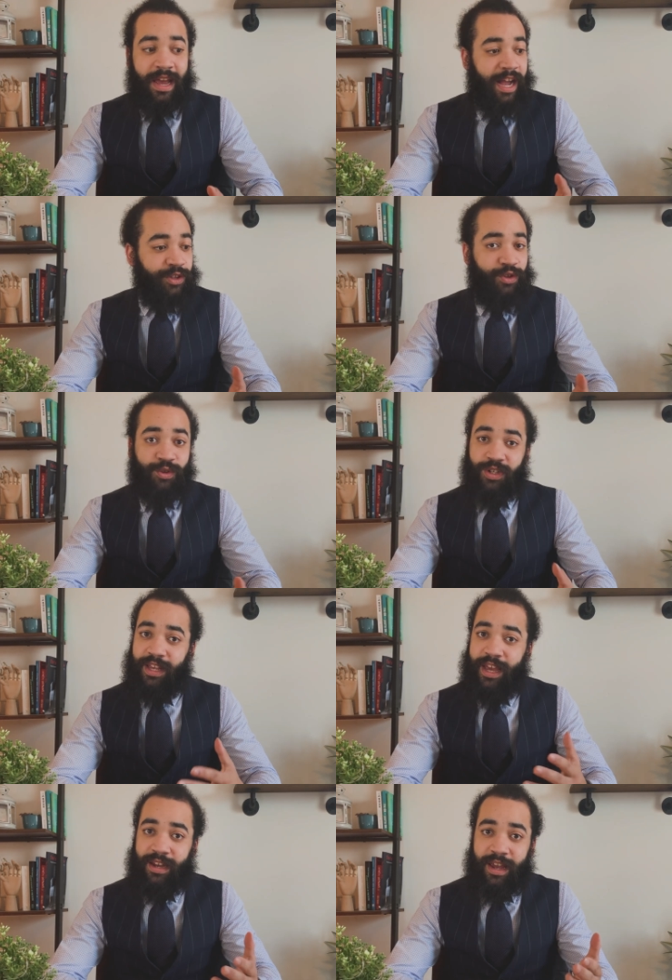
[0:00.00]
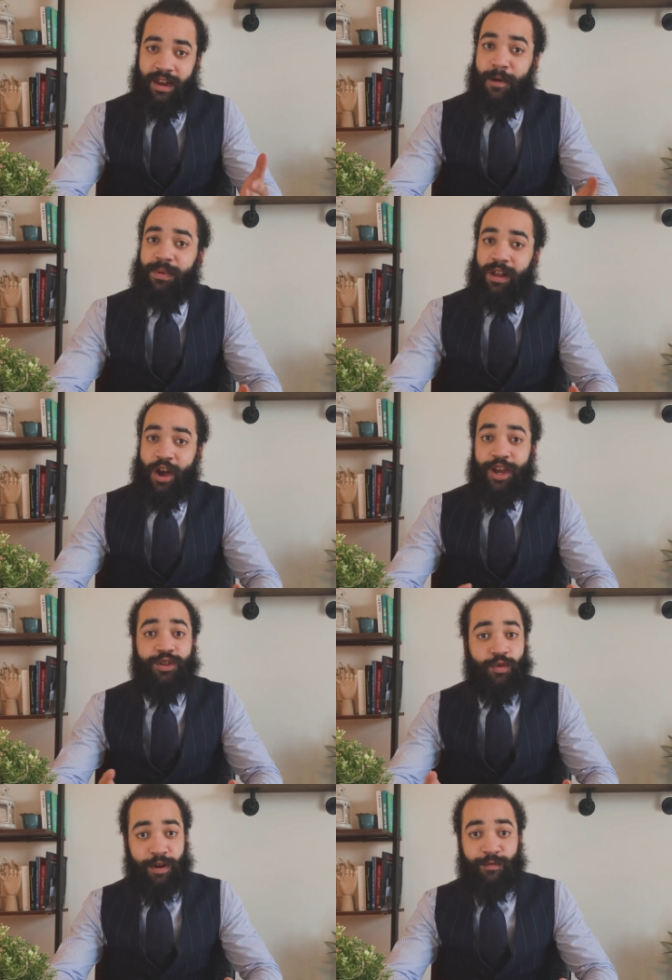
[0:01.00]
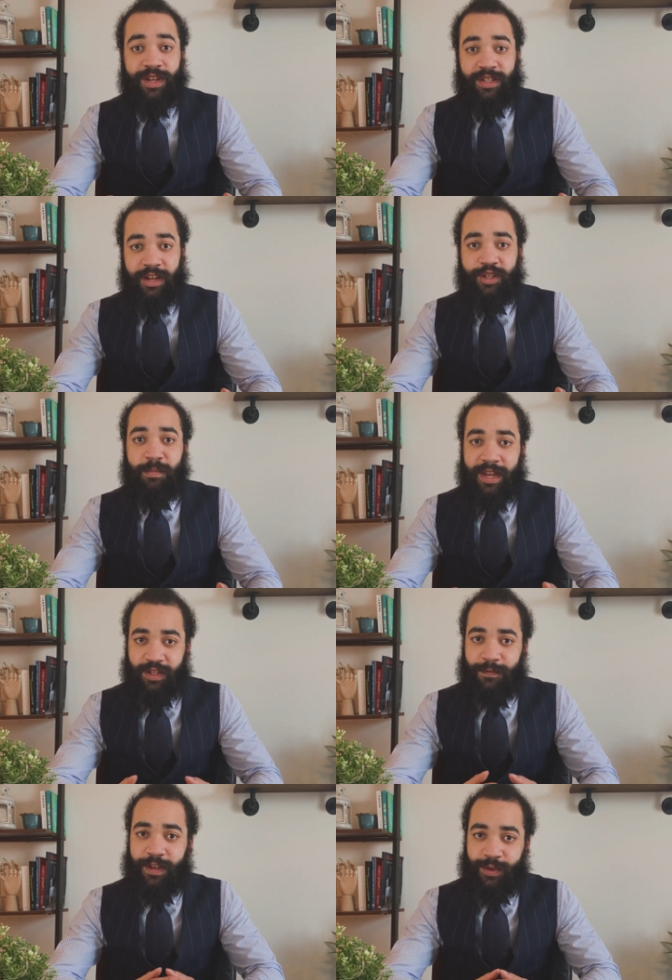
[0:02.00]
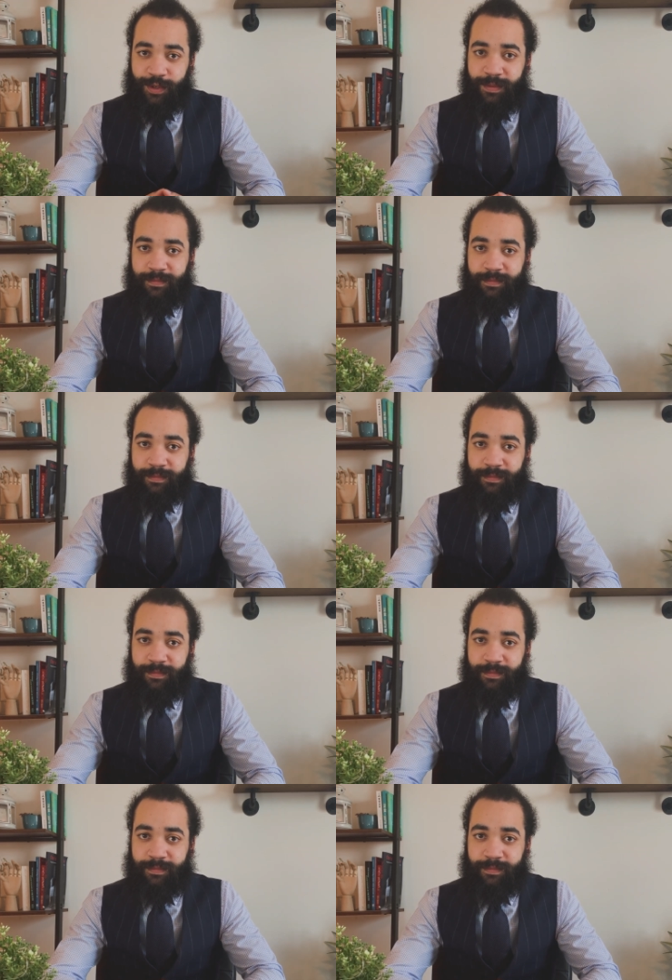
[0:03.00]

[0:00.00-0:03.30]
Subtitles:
and usually in an applied or a research-based field.